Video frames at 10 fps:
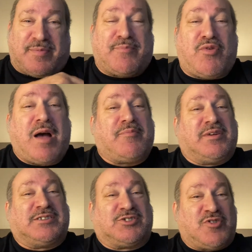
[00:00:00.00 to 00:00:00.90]
The problem
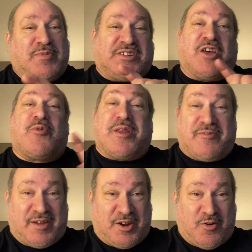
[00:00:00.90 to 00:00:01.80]
is the strip is the other end of the
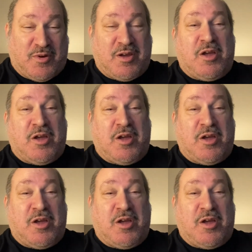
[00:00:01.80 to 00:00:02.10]
venue,